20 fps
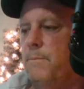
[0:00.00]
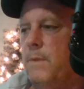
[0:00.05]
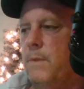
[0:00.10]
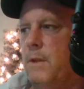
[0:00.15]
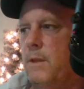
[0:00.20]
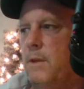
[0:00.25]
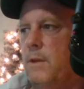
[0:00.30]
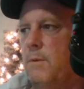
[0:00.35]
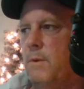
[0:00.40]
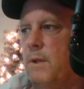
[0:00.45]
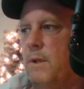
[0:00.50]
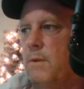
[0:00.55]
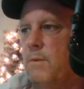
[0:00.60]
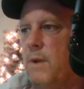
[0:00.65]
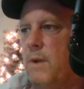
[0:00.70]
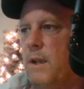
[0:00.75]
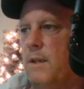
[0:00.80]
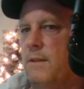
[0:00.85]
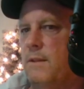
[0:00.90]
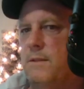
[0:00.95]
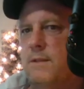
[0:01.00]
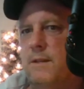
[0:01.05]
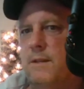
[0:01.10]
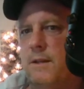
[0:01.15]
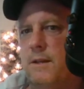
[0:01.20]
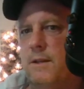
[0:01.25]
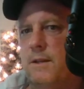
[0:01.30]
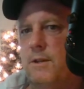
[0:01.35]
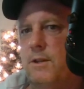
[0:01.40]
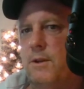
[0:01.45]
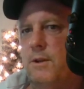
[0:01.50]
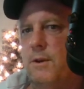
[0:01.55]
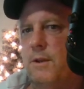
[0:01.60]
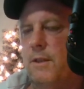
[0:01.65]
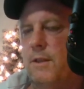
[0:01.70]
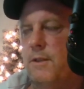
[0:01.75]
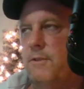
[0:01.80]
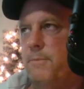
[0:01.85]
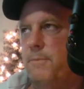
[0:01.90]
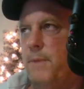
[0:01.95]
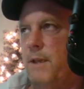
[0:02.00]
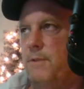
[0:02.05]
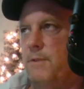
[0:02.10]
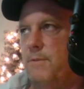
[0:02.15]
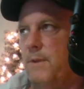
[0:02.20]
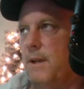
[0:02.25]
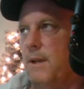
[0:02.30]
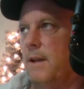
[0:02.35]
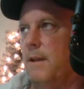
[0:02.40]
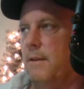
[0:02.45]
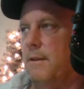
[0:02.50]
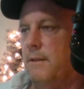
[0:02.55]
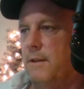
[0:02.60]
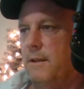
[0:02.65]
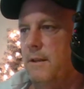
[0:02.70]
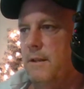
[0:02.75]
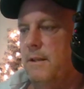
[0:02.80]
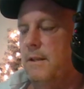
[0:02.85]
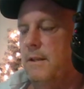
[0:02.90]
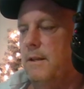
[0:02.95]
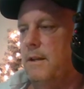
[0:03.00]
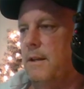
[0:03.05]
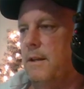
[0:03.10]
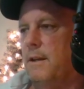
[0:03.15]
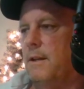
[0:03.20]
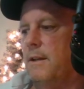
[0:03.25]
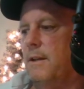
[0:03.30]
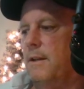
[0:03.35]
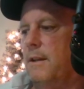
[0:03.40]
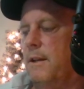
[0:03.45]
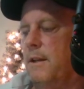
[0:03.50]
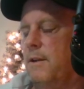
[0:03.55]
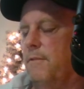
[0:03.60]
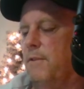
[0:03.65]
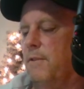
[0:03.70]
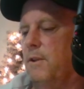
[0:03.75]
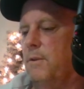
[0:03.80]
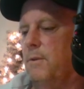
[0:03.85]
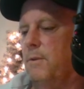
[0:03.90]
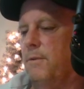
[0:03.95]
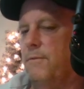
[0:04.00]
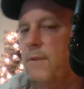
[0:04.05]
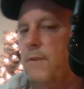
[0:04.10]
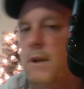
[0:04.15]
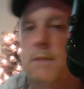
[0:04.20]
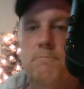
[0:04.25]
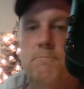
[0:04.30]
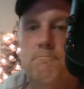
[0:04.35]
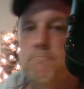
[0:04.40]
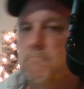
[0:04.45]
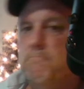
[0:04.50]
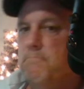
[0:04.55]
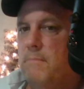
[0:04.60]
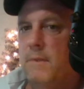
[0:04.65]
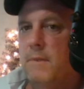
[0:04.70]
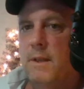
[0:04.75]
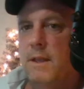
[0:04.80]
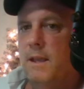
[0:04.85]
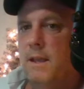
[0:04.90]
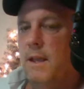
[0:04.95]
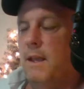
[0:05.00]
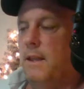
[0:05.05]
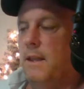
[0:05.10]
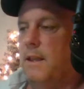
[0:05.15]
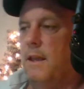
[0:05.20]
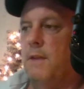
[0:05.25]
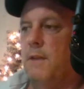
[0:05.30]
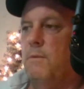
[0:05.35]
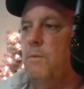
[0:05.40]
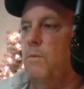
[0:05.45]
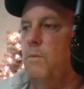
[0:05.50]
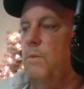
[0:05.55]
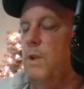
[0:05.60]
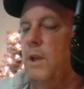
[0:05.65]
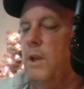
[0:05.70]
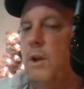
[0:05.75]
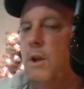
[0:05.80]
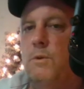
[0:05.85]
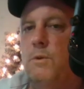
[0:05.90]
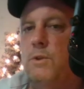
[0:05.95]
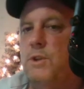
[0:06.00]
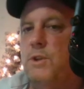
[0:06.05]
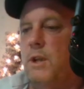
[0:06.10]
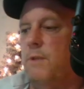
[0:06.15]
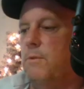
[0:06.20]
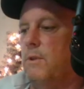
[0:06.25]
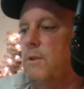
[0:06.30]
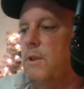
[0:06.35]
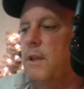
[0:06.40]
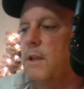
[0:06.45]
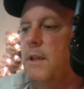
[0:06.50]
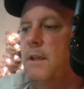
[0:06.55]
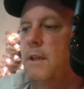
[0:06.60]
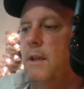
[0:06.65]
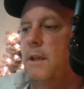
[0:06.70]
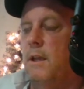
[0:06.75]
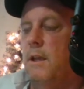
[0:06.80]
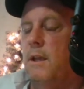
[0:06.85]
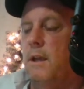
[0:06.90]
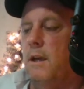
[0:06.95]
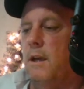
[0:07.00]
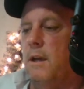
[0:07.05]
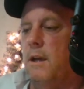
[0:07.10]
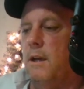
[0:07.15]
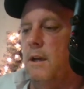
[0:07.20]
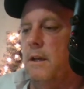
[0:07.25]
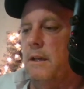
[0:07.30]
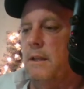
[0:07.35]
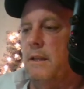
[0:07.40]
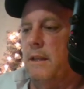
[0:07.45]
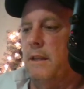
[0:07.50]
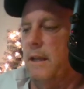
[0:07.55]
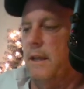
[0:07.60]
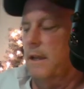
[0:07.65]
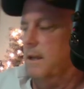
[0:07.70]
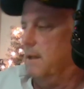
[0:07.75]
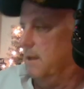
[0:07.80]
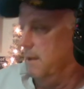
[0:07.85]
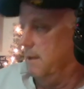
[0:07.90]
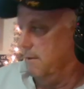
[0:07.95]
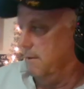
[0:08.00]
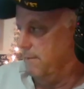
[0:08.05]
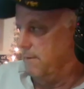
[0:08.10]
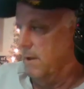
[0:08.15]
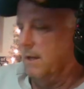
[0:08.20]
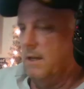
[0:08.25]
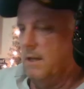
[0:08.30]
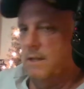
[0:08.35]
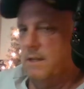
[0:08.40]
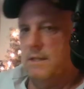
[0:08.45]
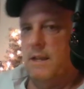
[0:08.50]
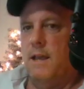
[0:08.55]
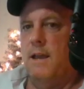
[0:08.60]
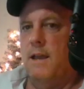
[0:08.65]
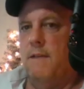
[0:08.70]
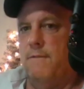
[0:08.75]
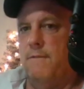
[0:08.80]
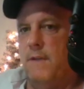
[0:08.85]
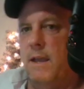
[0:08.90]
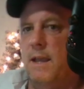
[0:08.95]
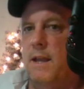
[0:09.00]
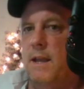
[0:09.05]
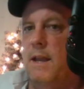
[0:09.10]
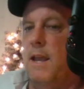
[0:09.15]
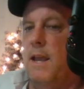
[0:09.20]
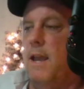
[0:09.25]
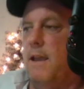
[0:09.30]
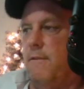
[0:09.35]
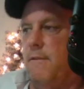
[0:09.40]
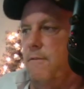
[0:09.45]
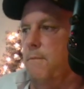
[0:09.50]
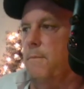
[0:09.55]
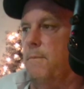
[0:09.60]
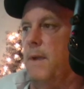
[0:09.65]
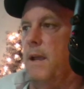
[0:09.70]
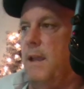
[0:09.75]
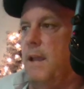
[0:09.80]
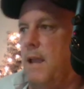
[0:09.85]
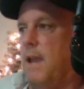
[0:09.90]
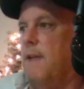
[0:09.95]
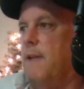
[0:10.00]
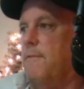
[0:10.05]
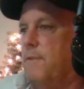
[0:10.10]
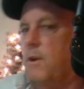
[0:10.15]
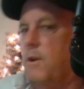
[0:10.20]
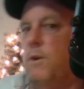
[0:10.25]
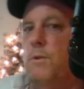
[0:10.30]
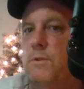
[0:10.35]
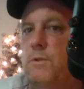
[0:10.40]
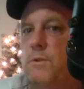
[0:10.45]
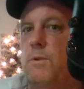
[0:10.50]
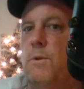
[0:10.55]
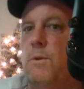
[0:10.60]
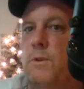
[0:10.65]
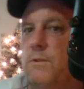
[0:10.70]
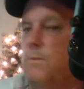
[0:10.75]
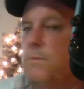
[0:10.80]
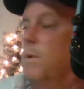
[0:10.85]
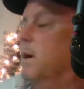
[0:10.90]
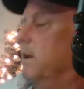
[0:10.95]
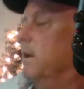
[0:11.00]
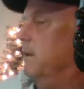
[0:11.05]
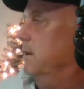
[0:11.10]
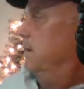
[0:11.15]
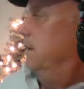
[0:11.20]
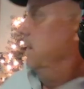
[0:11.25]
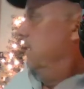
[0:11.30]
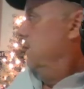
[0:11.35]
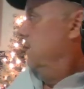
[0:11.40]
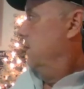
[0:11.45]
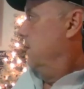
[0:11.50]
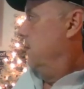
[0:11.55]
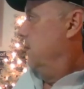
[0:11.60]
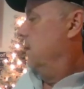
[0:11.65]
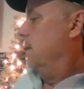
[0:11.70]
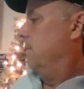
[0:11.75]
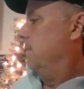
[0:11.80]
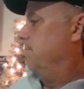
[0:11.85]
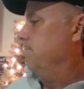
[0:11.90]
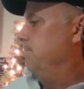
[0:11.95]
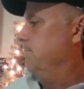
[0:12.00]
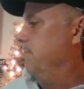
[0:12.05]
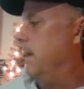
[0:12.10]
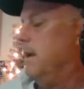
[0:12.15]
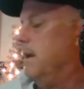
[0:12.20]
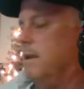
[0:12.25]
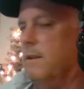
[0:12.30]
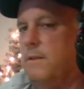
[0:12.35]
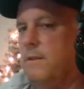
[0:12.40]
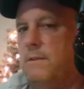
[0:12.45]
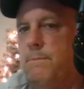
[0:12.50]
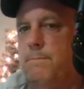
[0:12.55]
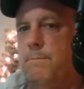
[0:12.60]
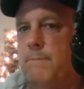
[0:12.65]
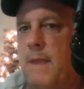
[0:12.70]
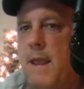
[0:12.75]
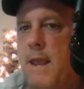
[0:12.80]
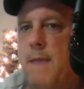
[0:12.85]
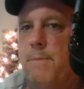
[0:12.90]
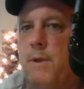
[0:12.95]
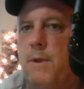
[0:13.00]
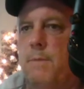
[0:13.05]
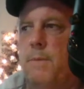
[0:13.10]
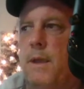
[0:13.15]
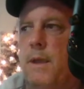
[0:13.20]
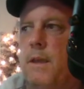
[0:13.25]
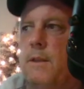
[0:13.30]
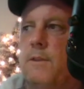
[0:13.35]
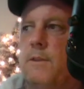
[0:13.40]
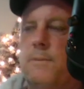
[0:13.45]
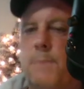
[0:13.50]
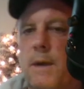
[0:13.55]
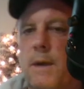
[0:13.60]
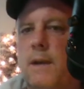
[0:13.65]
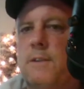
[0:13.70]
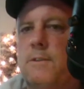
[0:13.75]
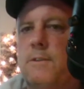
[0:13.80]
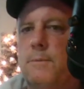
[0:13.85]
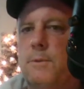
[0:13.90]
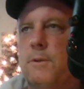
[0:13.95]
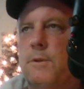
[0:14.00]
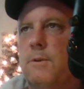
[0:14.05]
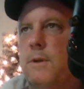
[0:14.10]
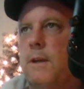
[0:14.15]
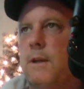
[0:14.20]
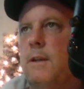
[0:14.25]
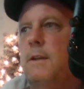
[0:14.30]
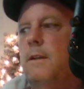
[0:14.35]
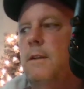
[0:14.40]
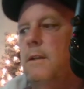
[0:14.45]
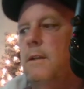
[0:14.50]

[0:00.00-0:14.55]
that we raise during this Patreon interview with Fred. And then, generally, Fred gets half, I get half, and my half goes towards what? Making this happen, making this possible, right?